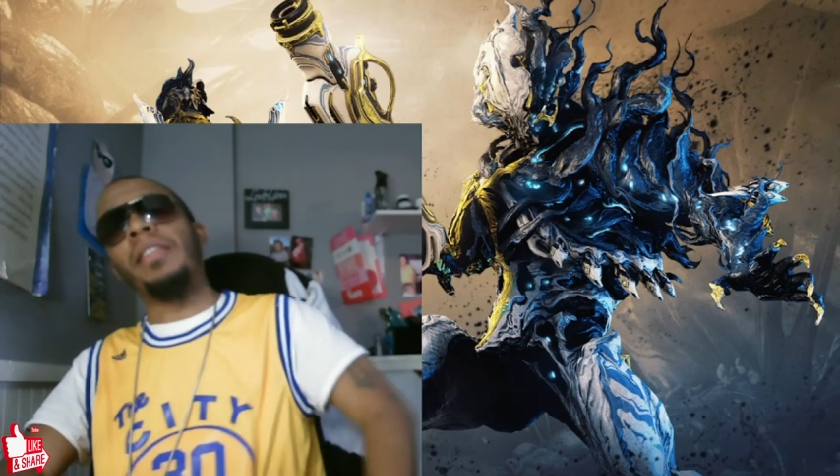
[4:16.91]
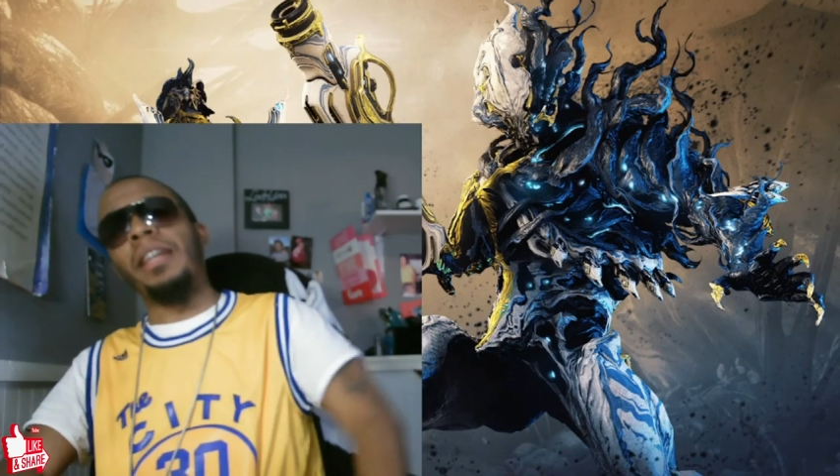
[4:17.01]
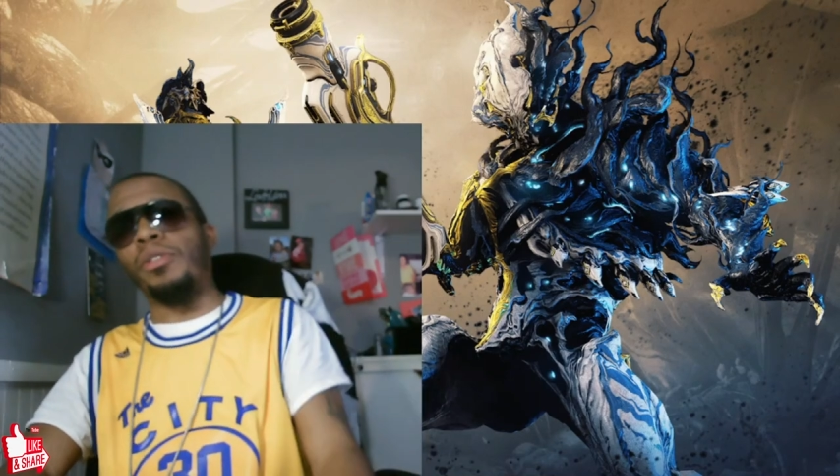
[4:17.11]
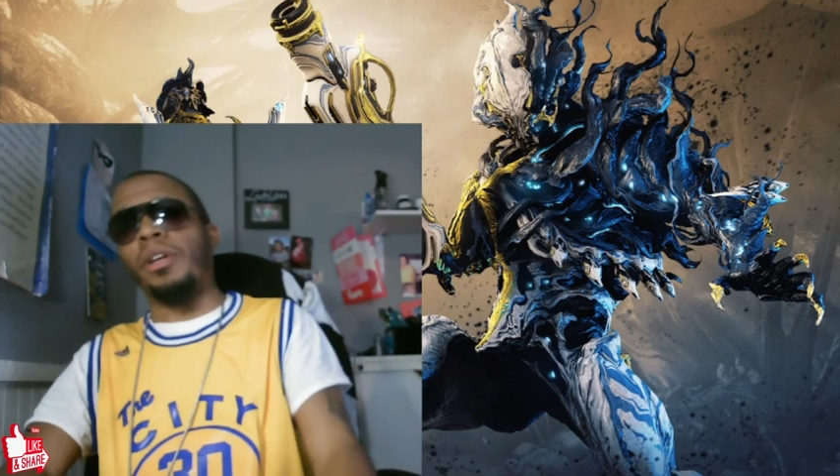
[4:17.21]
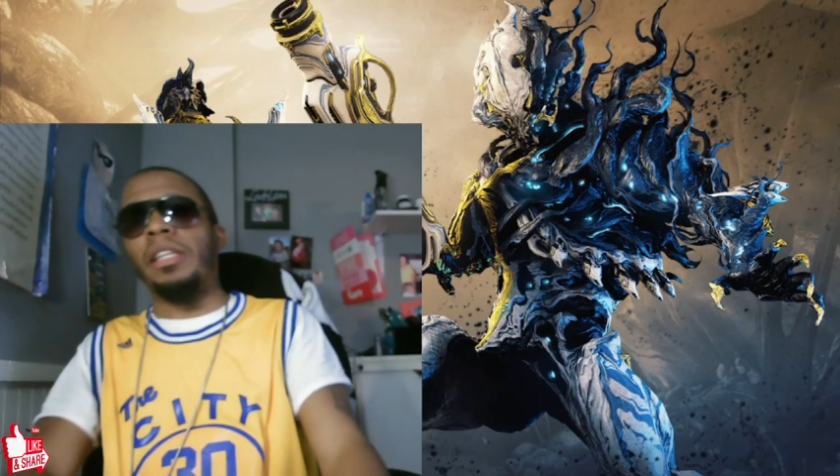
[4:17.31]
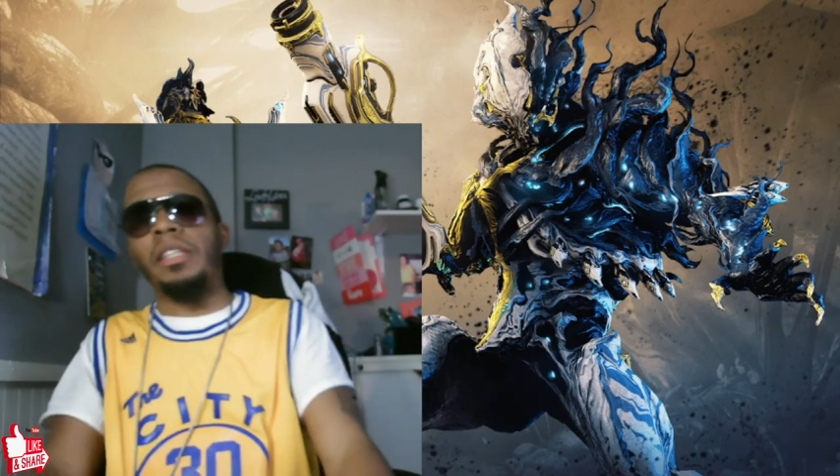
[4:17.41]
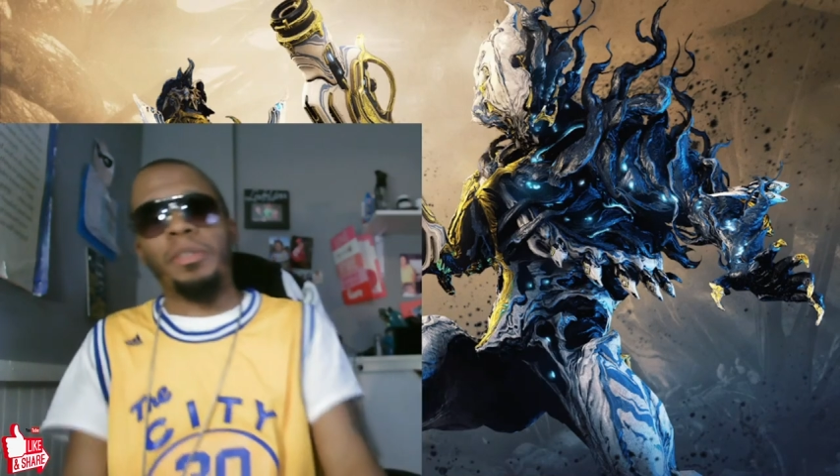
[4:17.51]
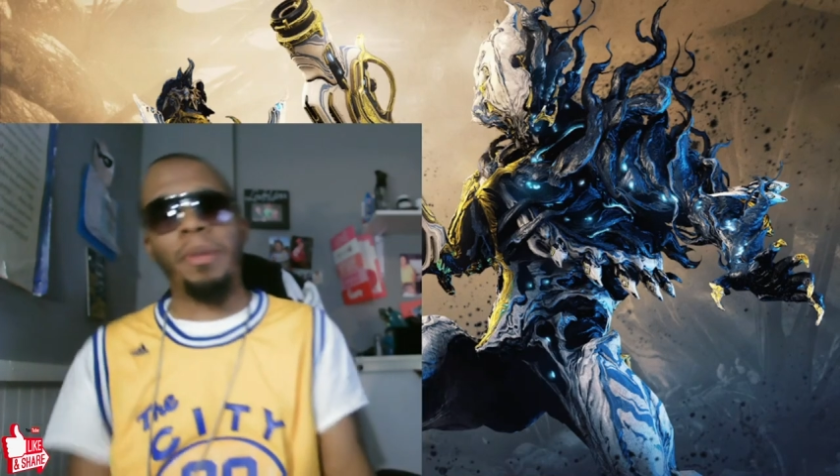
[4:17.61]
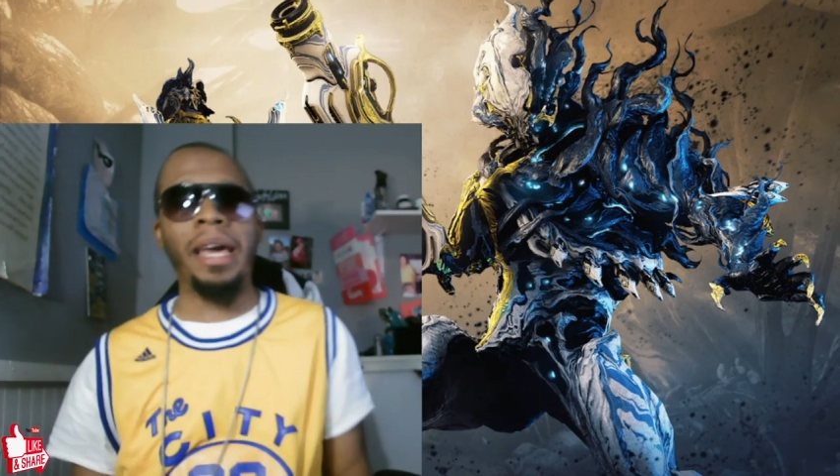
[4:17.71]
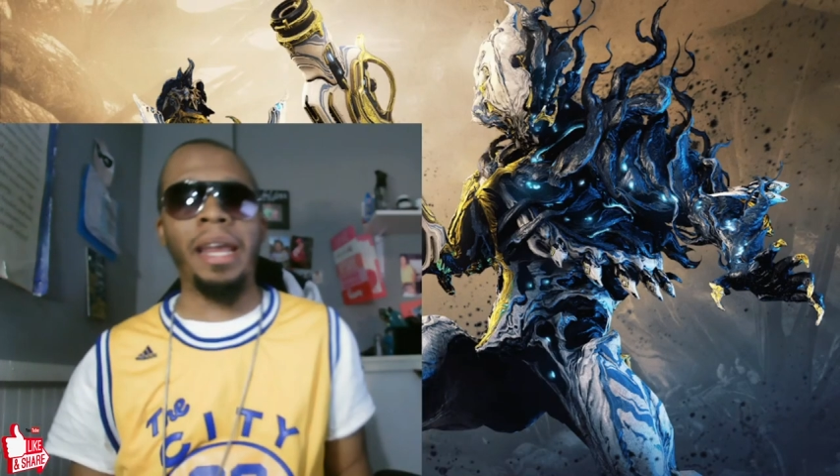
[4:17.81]
That trailer
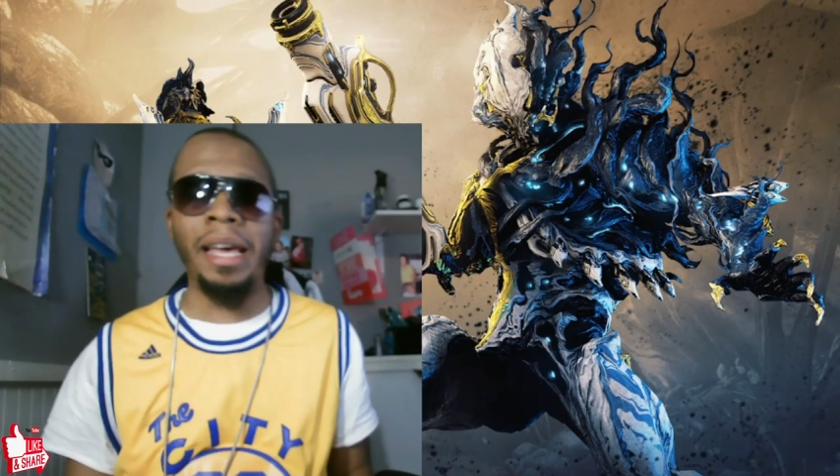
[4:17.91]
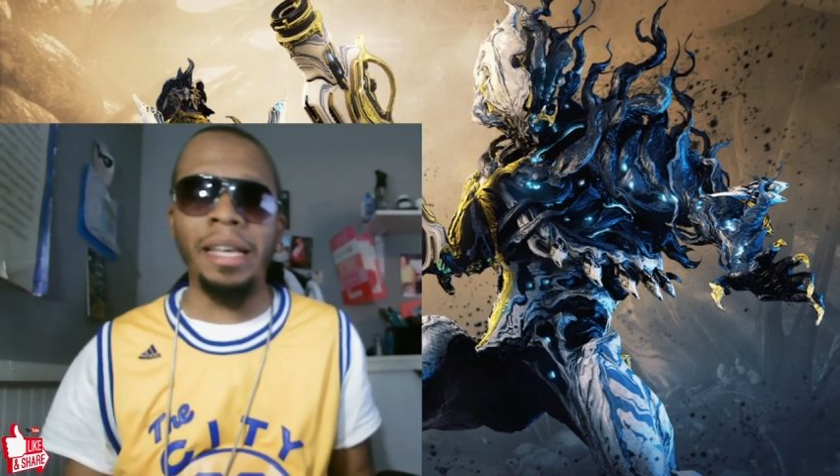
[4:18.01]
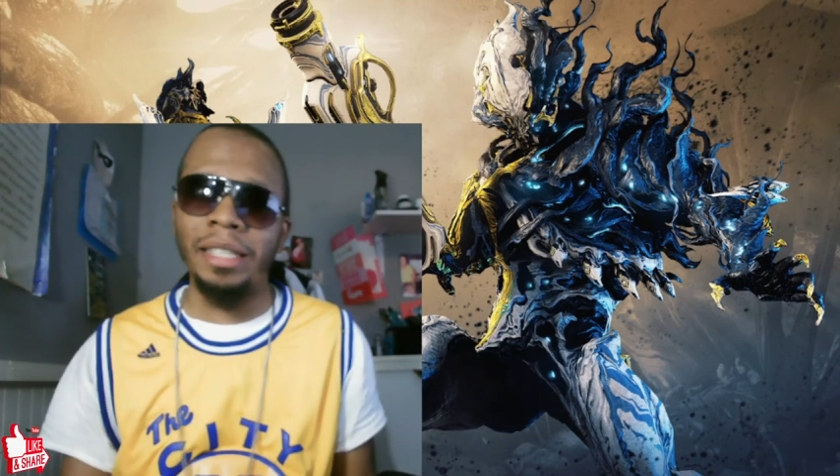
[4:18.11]
looks badass.